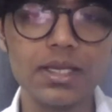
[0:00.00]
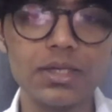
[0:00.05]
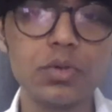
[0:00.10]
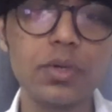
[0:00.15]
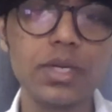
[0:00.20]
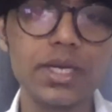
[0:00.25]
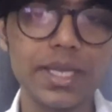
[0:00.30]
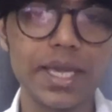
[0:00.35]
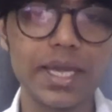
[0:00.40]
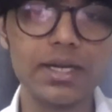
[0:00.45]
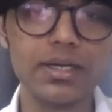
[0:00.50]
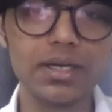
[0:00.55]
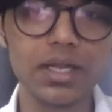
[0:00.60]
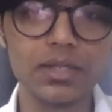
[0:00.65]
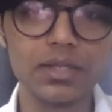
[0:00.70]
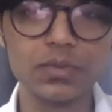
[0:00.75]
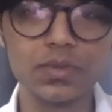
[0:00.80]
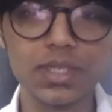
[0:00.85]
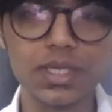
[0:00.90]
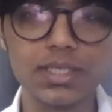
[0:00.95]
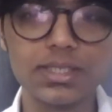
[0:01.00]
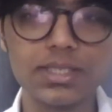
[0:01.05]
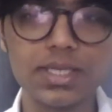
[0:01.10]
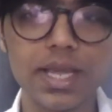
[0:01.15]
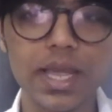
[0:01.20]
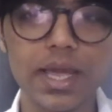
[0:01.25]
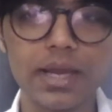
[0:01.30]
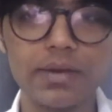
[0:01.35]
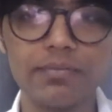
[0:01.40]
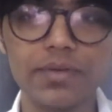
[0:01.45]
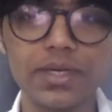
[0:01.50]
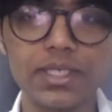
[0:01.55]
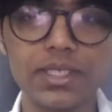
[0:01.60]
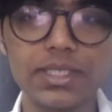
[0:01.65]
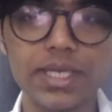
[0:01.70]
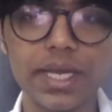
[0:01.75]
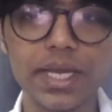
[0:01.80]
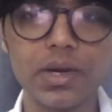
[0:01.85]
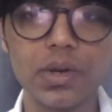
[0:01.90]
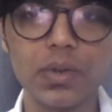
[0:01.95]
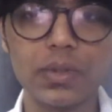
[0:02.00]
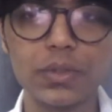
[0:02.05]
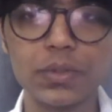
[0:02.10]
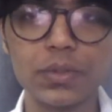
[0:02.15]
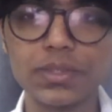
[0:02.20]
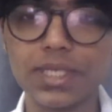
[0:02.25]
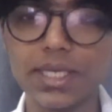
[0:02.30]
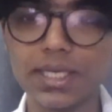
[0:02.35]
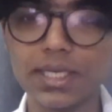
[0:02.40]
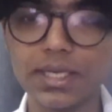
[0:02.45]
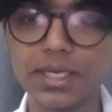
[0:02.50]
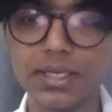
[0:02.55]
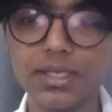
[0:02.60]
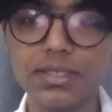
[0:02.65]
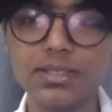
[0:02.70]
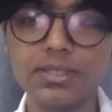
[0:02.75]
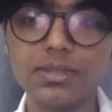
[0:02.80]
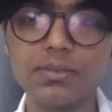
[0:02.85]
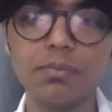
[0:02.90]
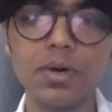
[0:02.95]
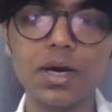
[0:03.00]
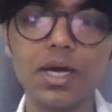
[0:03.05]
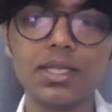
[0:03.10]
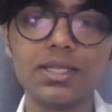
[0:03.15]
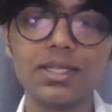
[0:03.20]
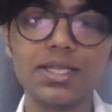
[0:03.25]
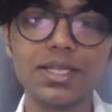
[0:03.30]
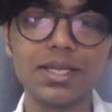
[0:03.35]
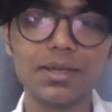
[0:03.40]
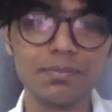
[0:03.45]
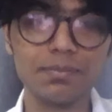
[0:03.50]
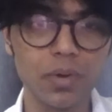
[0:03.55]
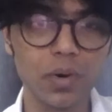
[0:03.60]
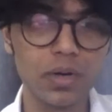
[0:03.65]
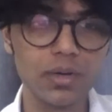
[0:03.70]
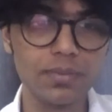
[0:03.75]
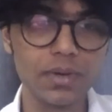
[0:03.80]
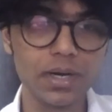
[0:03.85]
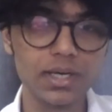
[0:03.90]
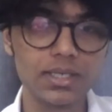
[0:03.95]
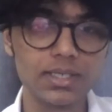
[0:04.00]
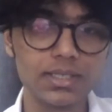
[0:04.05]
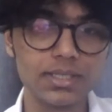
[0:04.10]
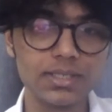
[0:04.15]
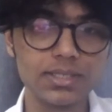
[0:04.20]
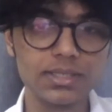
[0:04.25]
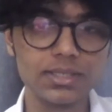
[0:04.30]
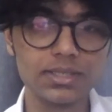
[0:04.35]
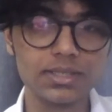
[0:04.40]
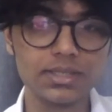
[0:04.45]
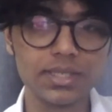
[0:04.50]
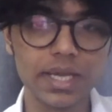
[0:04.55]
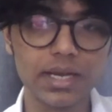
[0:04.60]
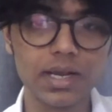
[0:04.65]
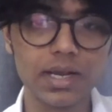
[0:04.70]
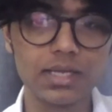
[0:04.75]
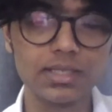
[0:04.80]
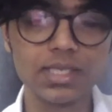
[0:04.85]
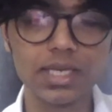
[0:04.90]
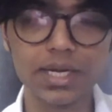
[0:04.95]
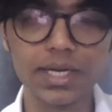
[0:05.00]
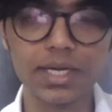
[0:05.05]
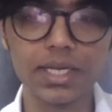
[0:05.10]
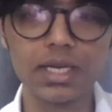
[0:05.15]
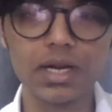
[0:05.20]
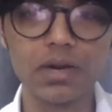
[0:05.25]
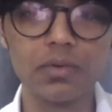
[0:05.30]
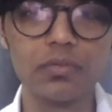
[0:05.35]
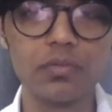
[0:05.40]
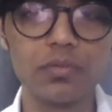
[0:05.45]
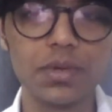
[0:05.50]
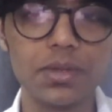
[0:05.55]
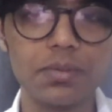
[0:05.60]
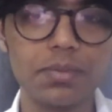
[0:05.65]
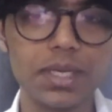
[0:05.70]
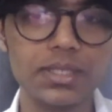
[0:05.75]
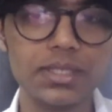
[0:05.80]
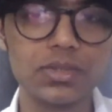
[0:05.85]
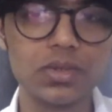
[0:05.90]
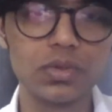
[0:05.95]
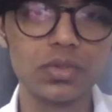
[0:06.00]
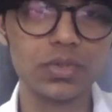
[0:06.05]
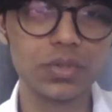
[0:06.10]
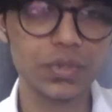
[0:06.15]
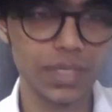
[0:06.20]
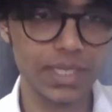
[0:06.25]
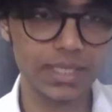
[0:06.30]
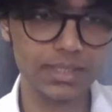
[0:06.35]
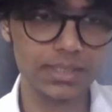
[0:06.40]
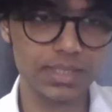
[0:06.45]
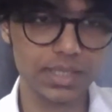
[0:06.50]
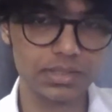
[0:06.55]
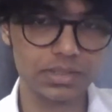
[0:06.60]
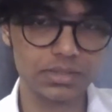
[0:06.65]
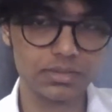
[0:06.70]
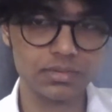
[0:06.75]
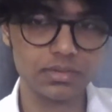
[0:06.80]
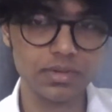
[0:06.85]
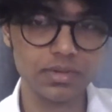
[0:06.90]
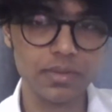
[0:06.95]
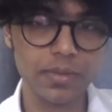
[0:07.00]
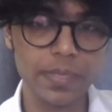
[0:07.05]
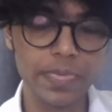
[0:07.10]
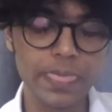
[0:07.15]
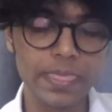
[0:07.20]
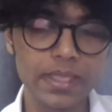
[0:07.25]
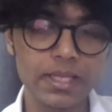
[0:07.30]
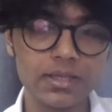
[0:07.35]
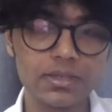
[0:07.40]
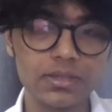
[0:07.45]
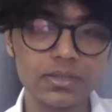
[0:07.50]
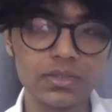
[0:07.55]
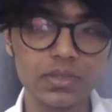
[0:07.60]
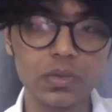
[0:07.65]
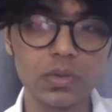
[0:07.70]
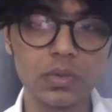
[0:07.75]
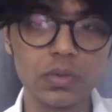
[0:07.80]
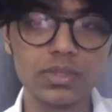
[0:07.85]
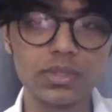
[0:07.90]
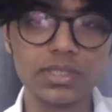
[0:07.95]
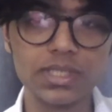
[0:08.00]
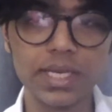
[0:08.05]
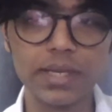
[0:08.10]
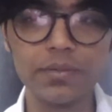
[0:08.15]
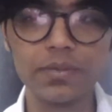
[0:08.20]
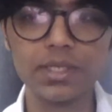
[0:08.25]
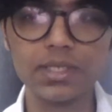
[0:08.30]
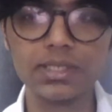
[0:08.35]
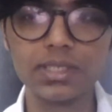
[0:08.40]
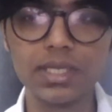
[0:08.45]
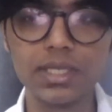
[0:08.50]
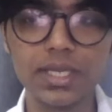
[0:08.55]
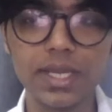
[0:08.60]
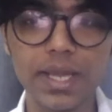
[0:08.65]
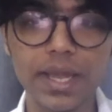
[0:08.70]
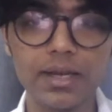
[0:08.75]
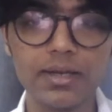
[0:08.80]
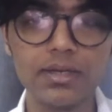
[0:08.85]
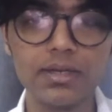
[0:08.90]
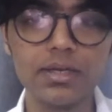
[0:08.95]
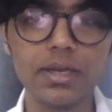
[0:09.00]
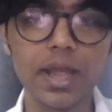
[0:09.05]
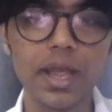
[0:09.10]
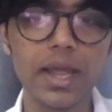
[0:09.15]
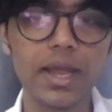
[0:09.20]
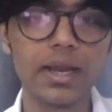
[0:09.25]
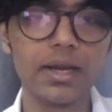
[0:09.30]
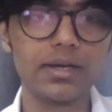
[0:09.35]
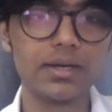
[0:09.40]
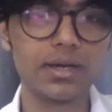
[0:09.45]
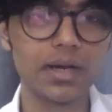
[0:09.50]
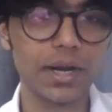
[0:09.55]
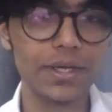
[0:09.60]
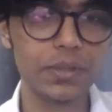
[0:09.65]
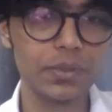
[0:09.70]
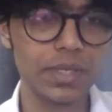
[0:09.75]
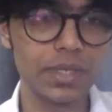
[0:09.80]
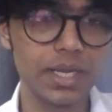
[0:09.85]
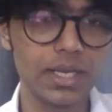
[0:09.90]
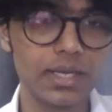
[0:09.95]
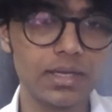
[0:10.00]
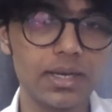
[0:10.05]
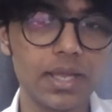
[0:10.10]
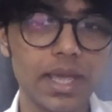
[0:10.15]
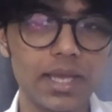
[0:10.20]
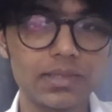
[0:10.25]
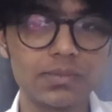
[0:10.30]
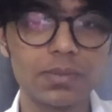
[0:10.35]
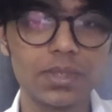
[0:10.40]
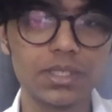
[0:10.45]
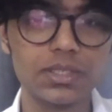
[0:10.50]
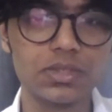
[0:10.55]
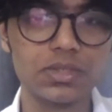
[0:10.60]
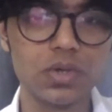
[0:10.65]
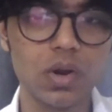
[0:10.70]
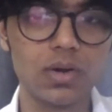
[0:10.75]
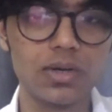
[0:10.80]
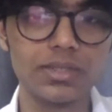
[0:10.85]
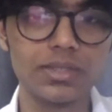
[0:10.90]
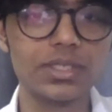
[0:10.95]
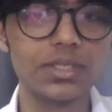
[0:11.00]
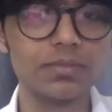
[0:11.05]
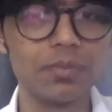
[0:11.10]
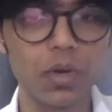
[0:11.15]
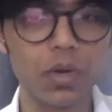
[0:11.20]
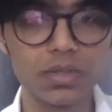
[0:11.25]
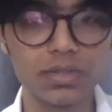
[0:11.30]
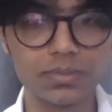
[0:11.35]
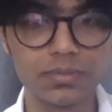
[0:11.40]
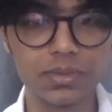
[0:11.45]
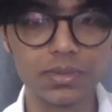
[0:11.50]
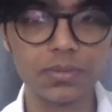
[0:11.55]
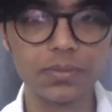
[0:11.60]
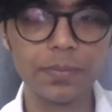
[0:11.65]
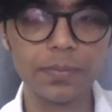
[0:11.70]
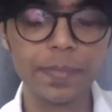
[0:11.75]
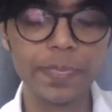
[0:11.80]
You can get in touch with us and we'll share all those details, but the important part is that our screening round will be based on today's session. So stay with us till the end and try to gain as much knowledge as possible.